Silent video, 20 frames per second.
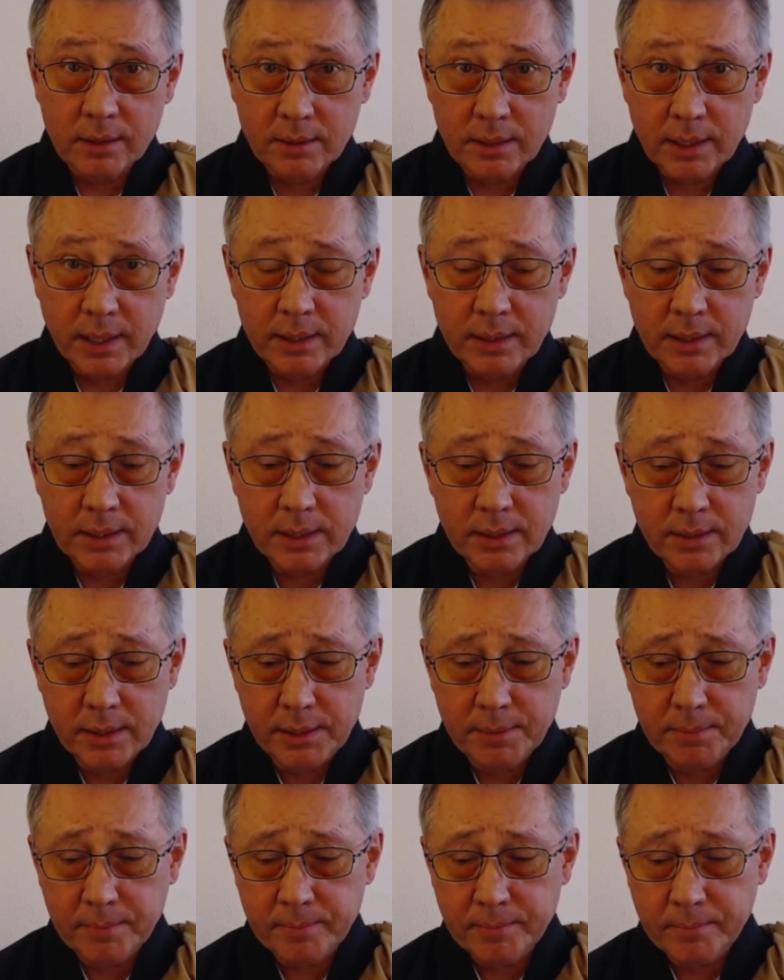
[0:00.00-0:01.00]
Dynasty
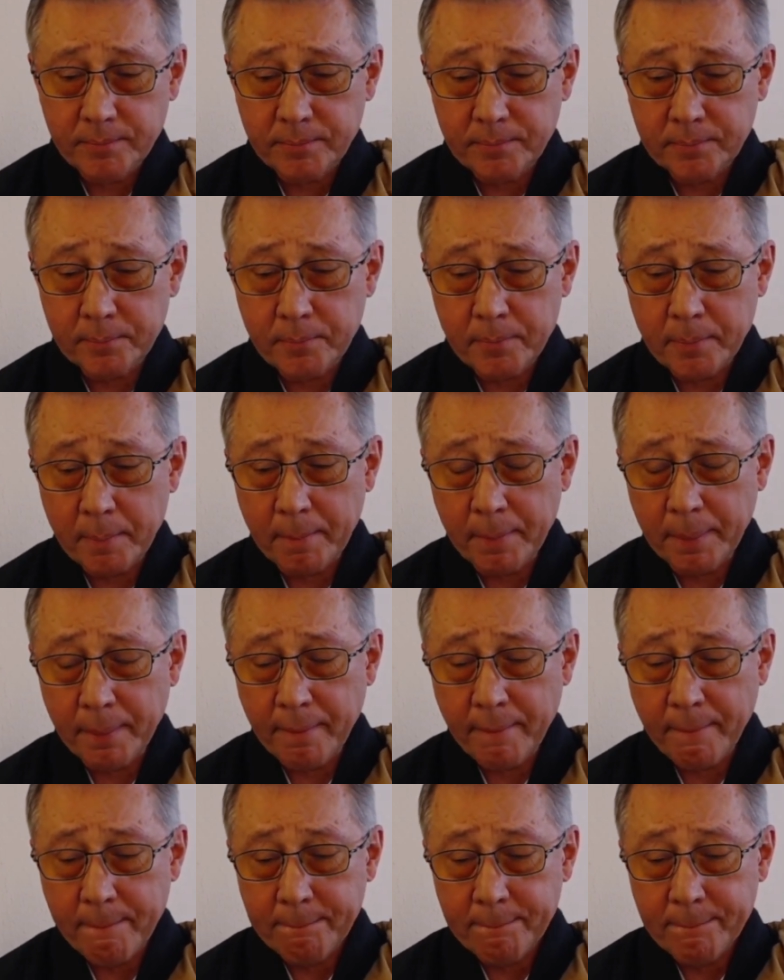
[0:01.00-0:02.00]

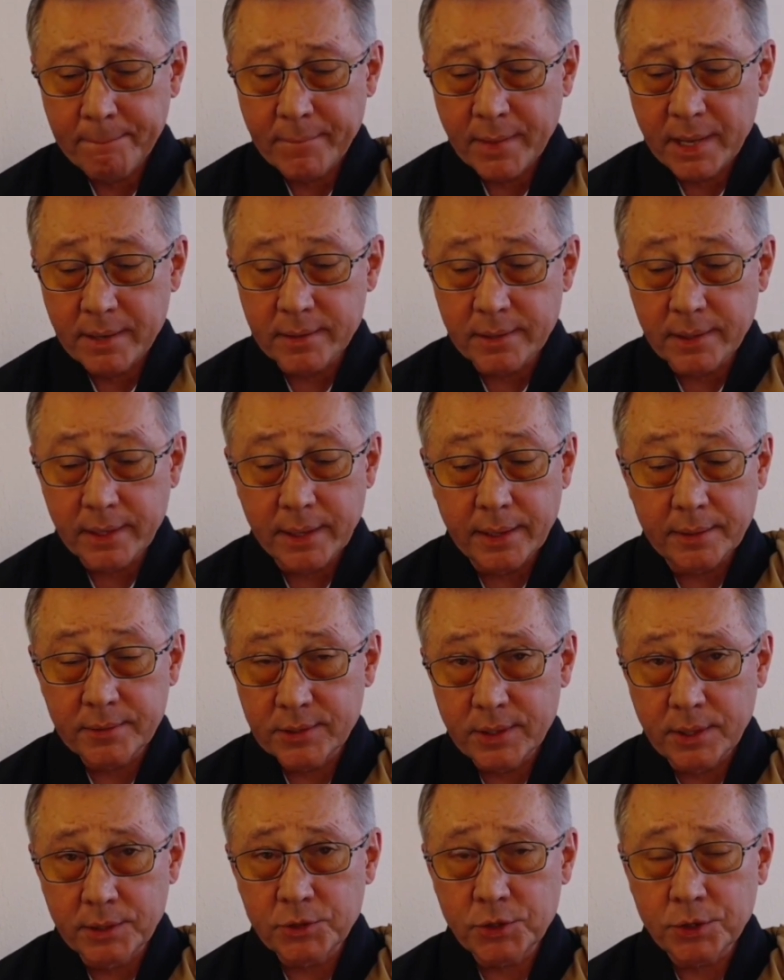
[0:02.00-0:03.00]
in the 8th
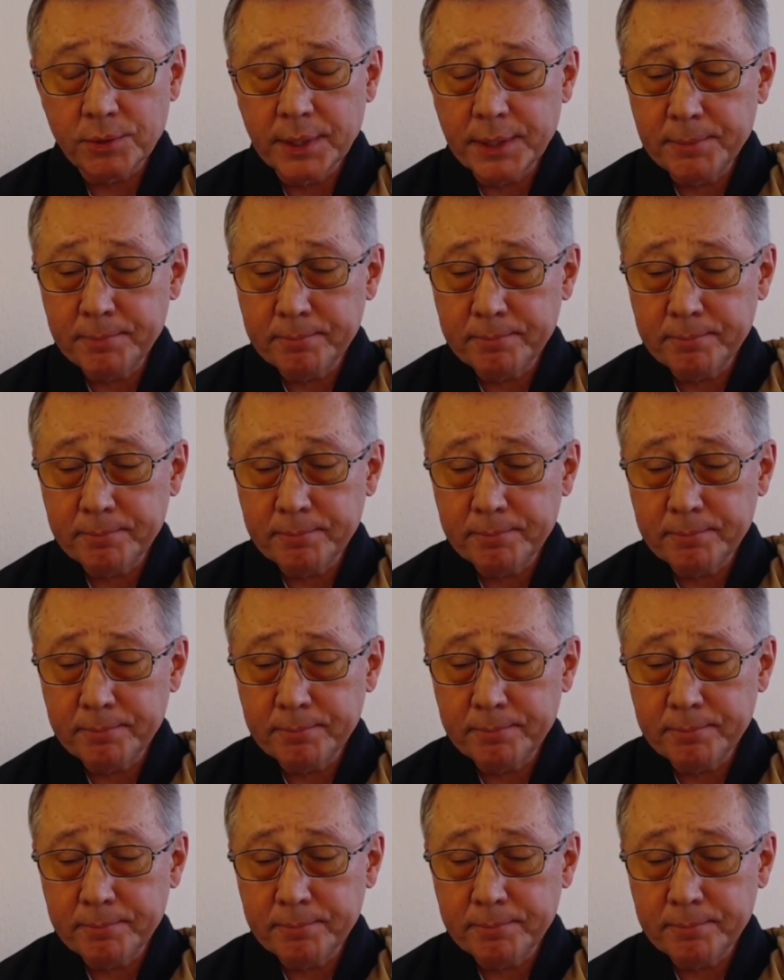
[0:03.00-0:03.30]
century,